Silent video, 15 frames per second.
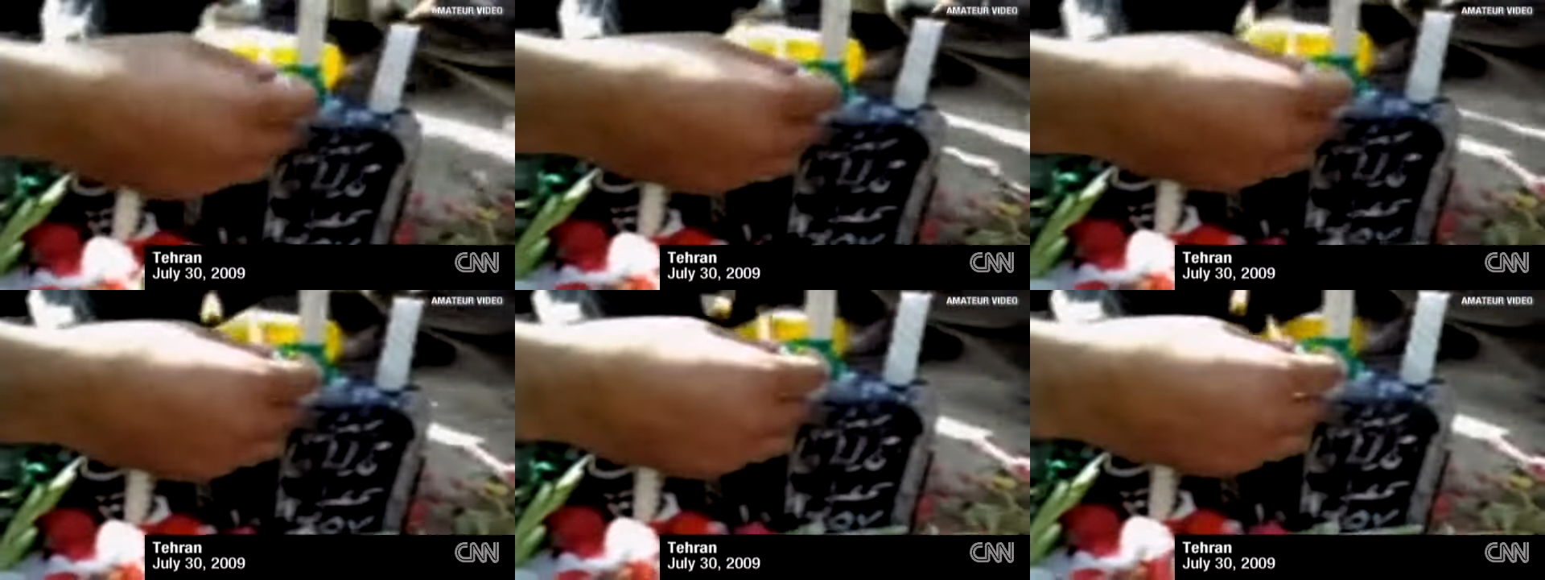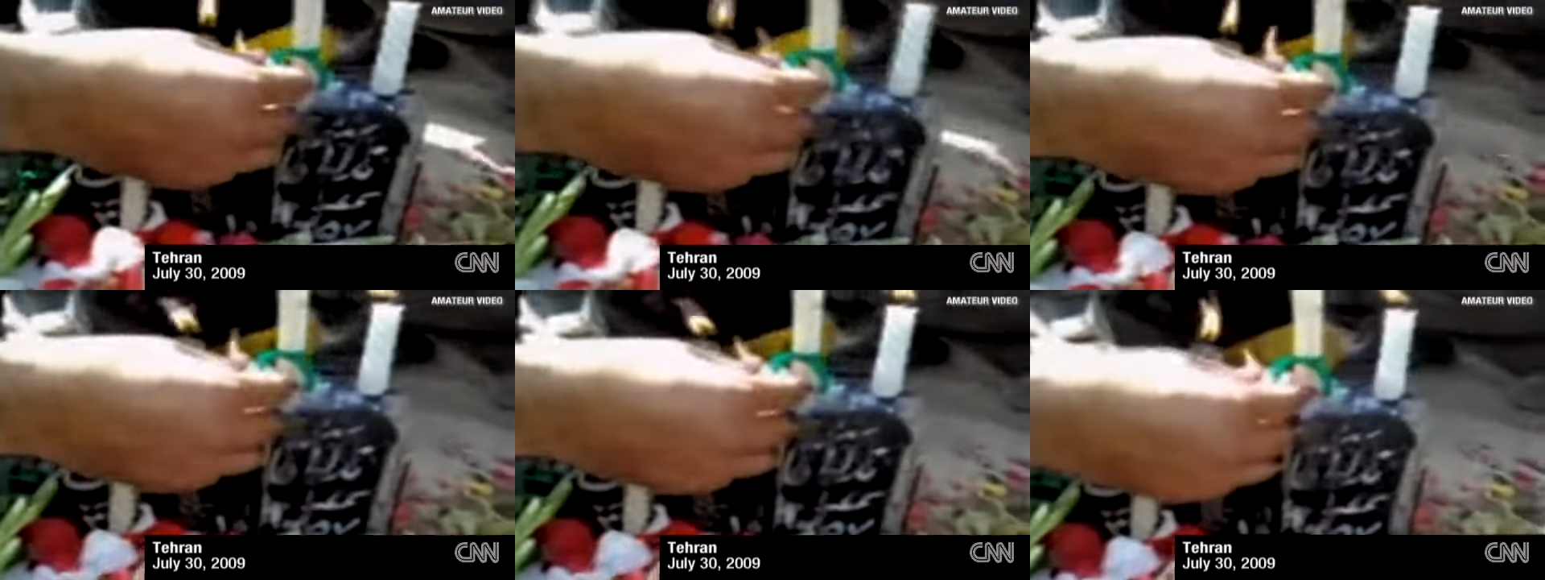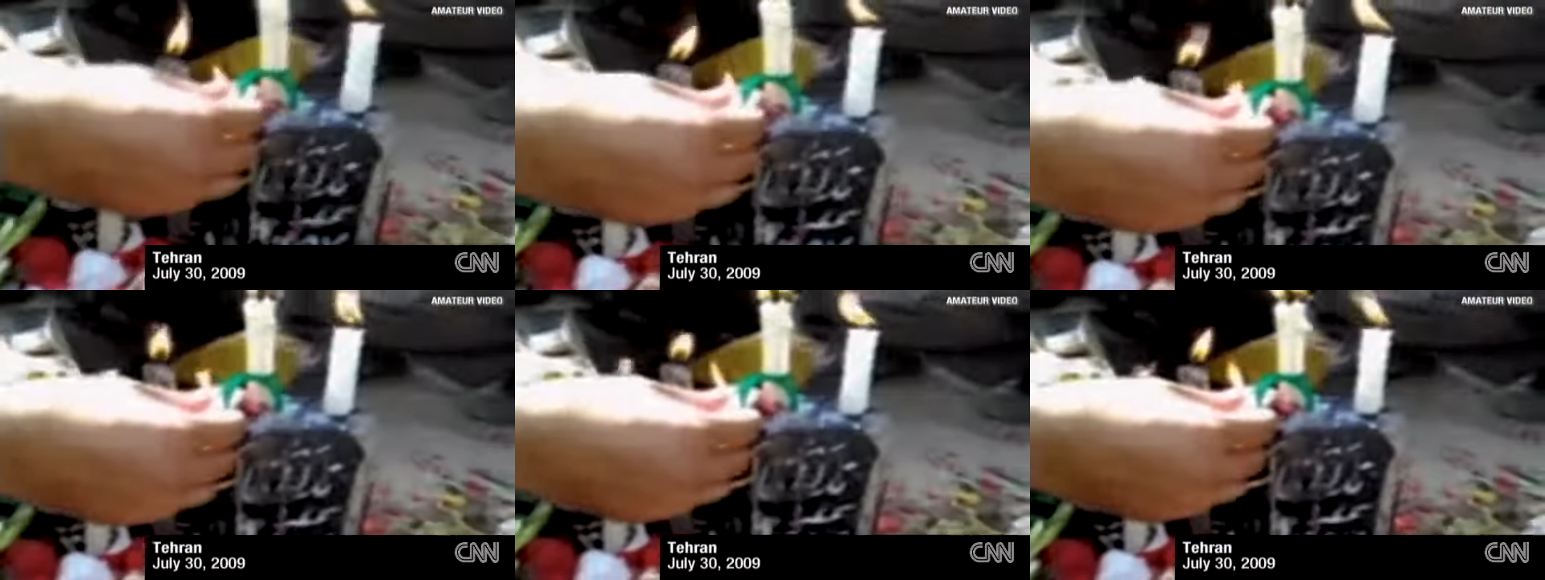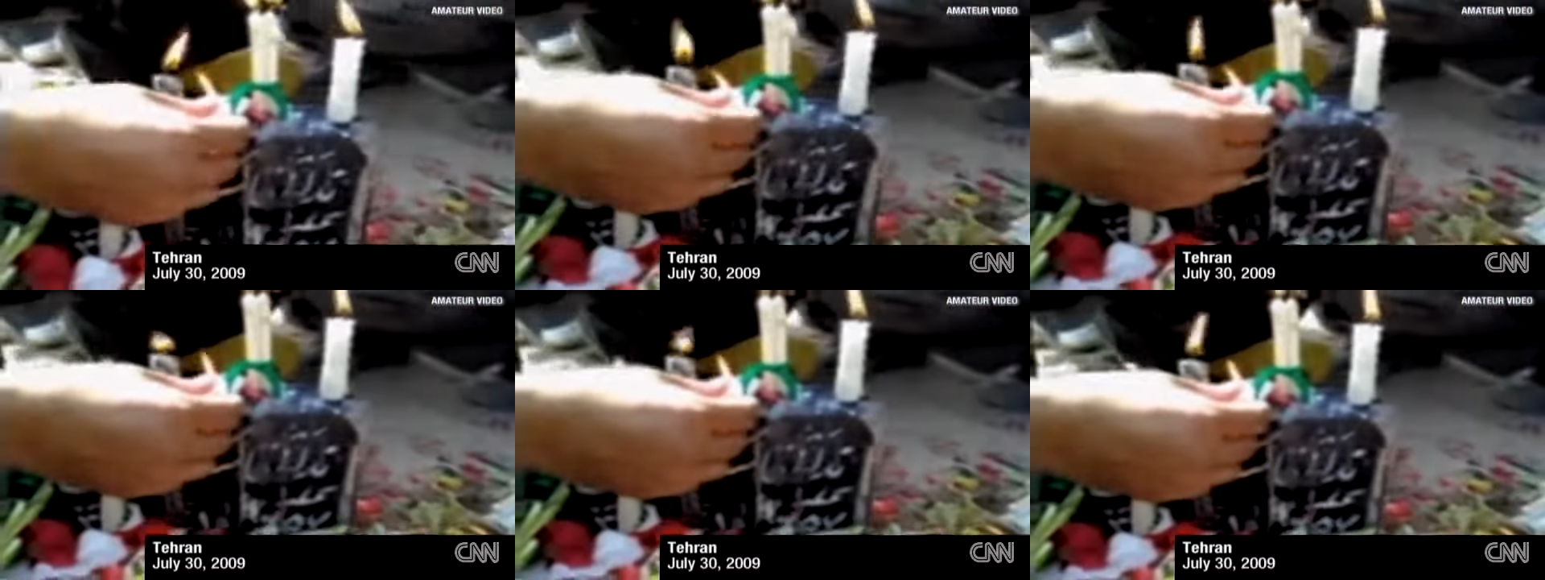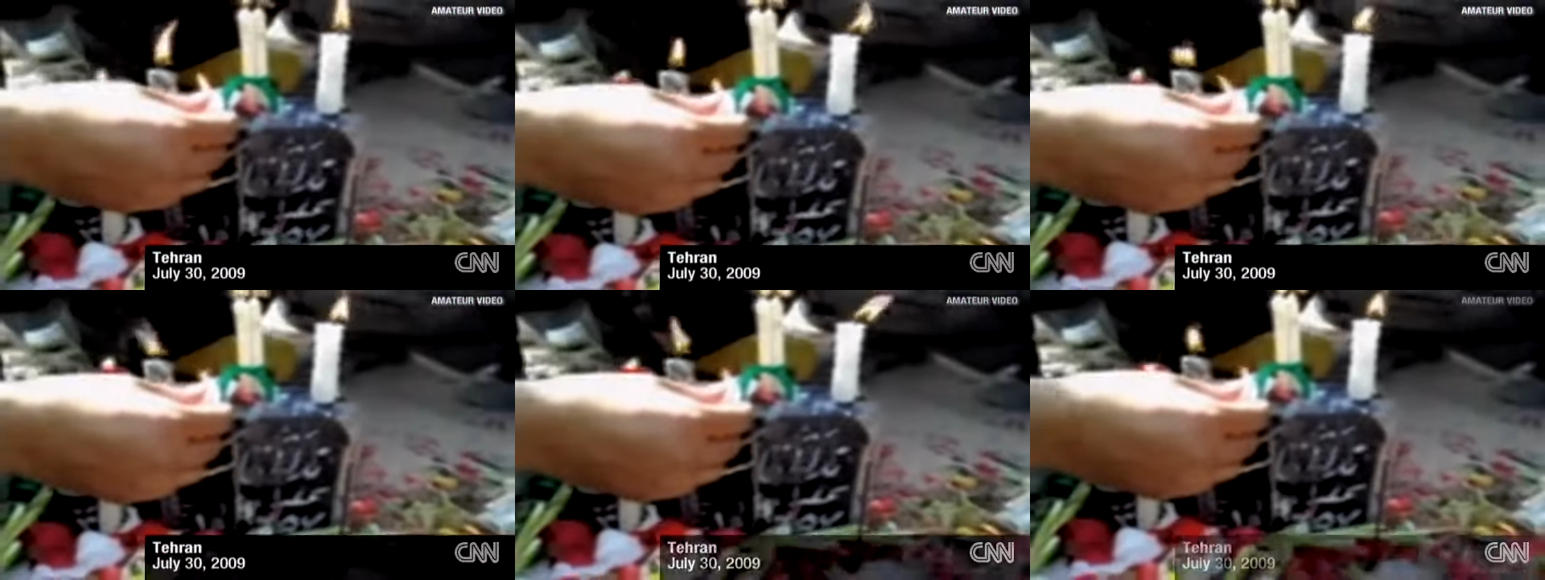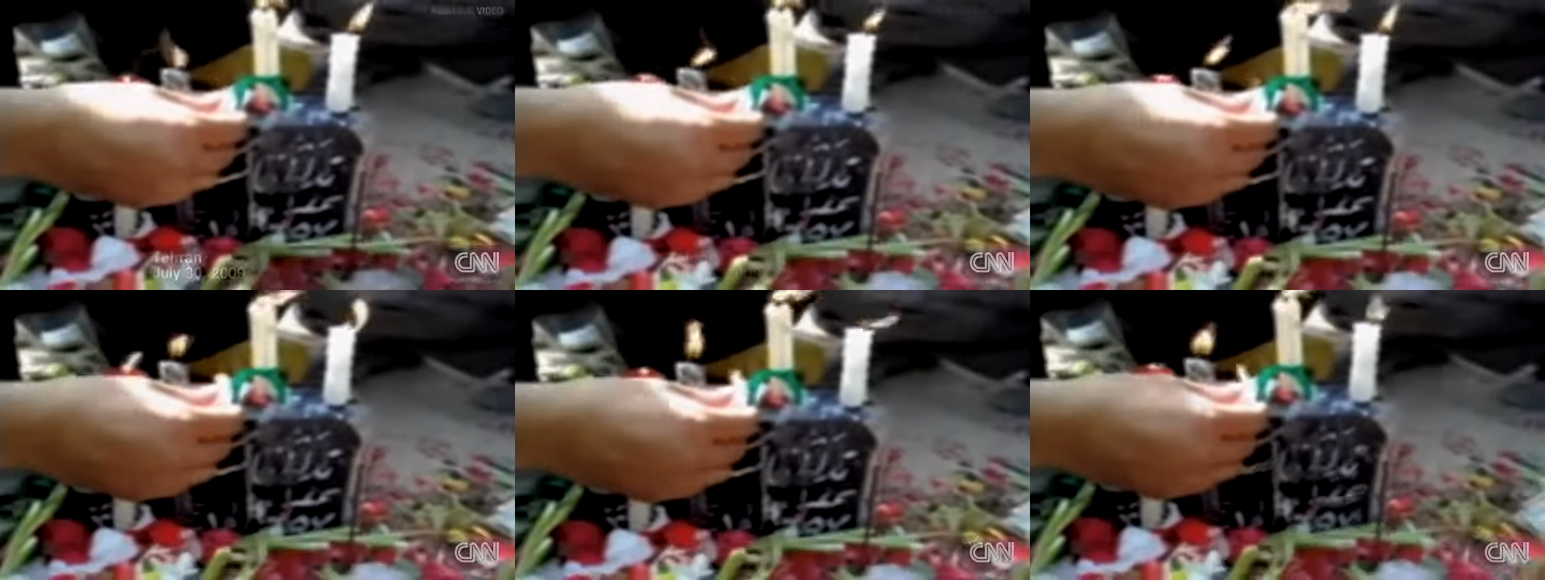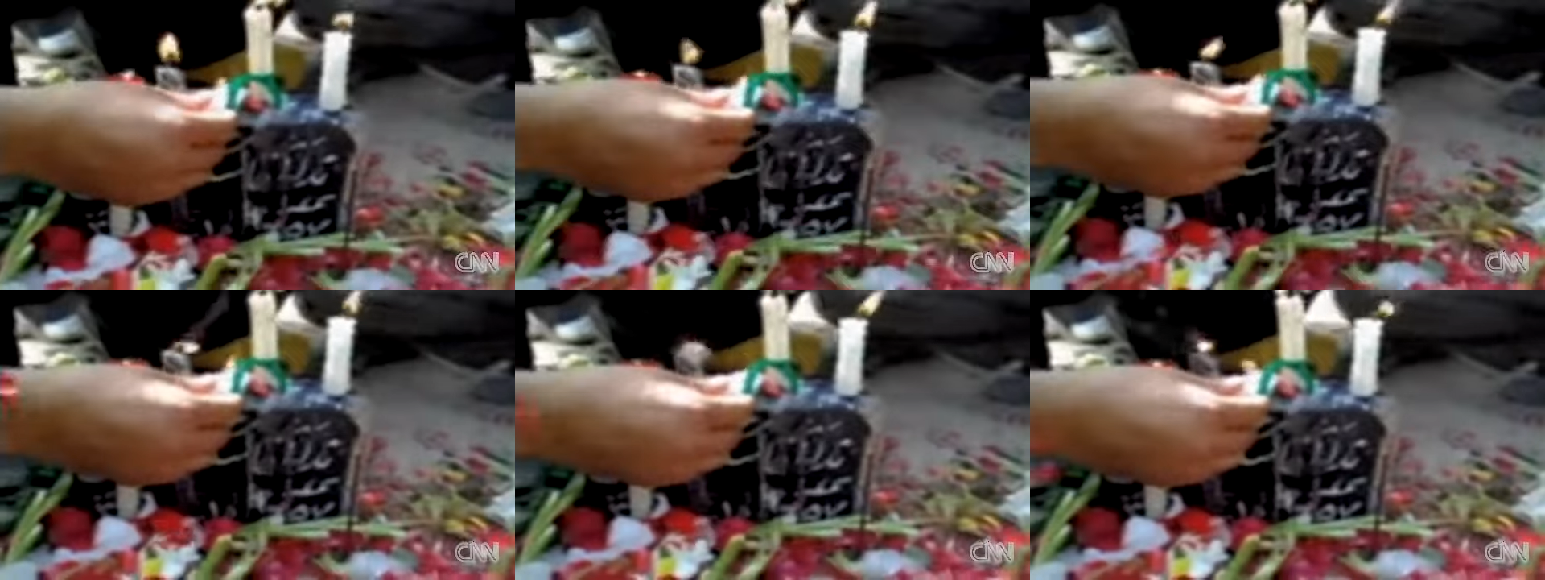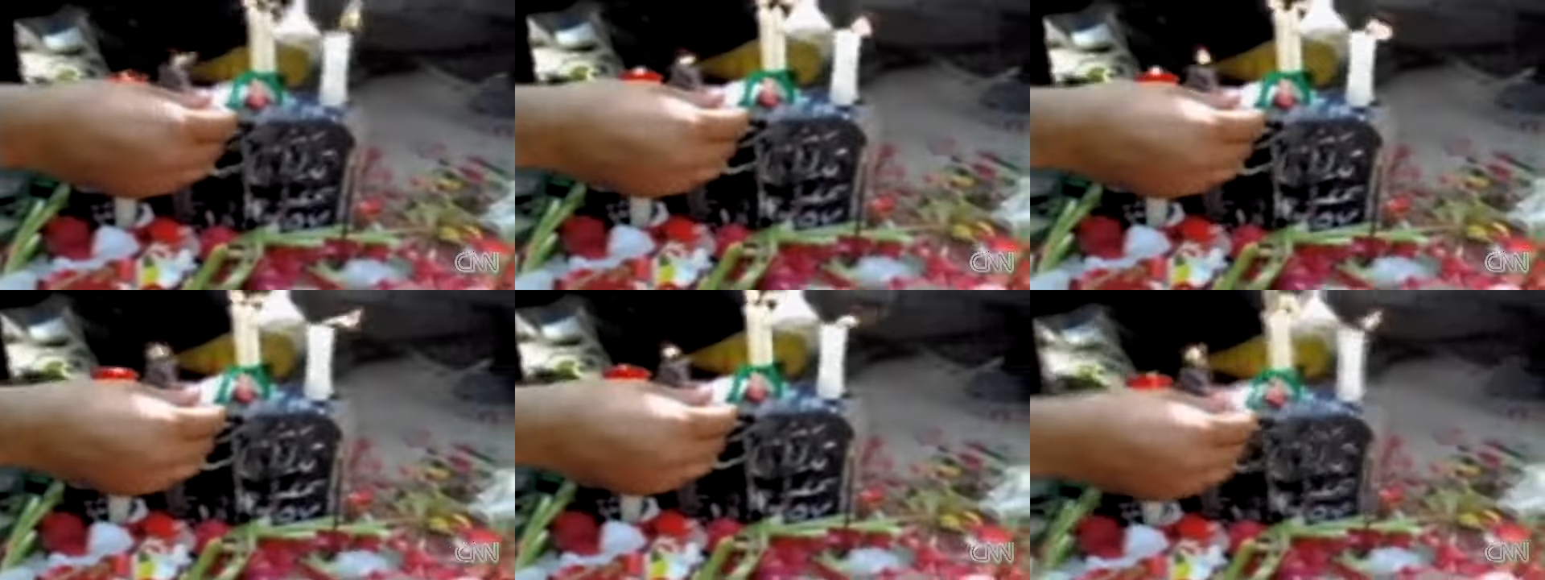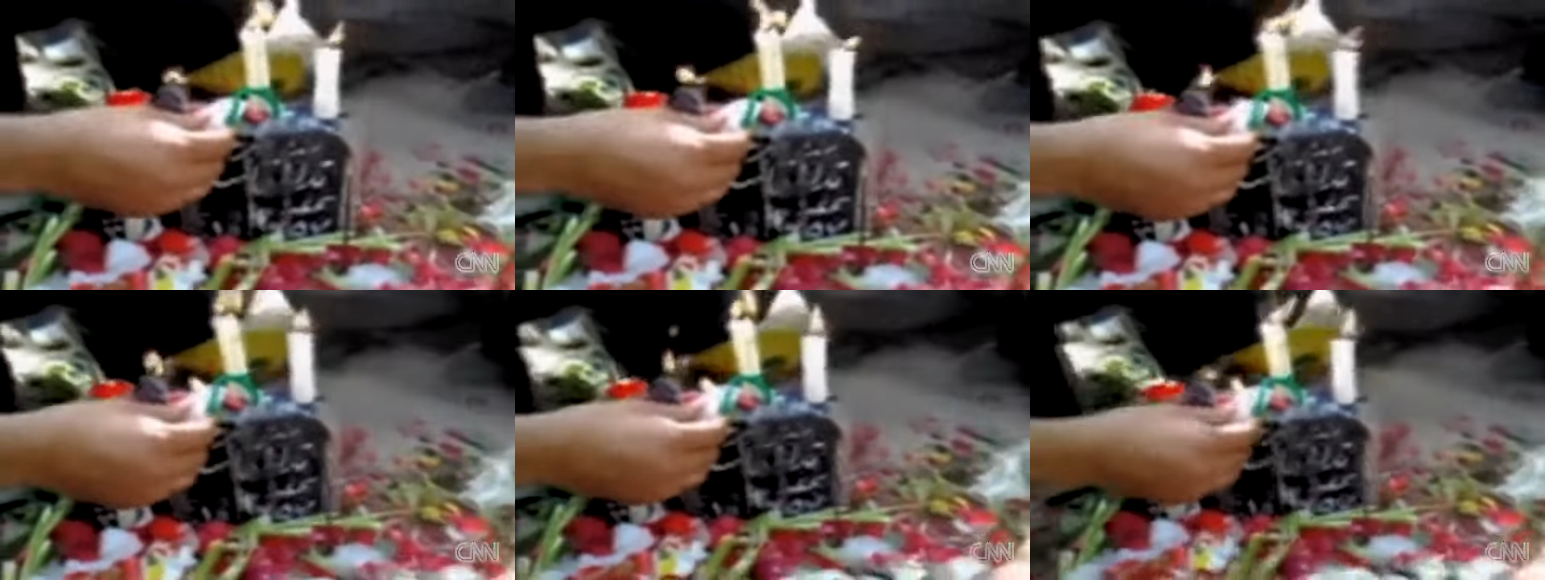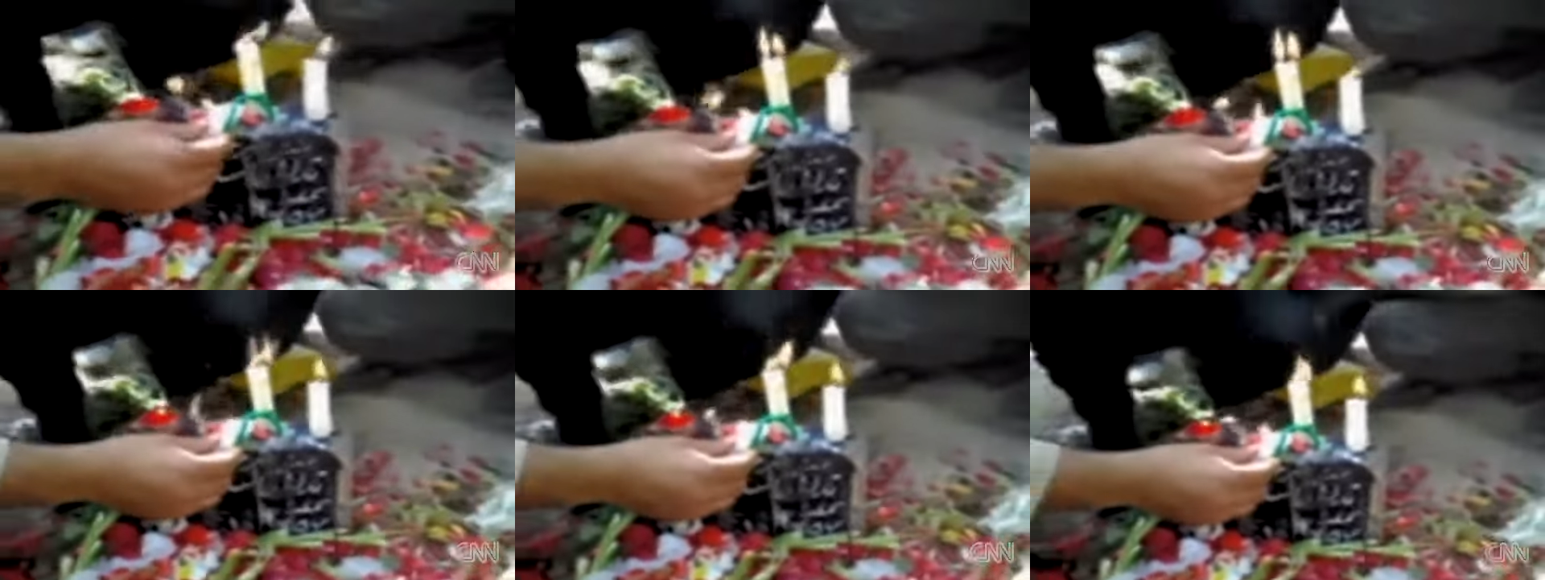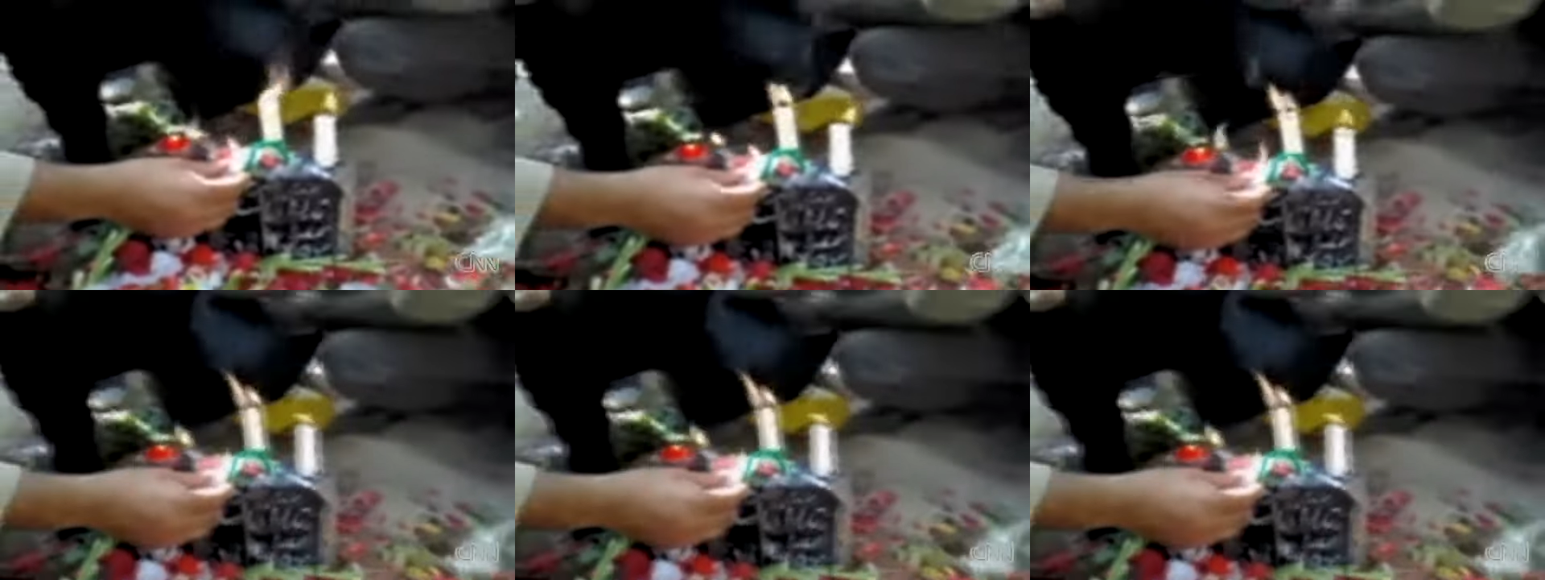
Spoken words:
No face is visible, so there are no lips to read.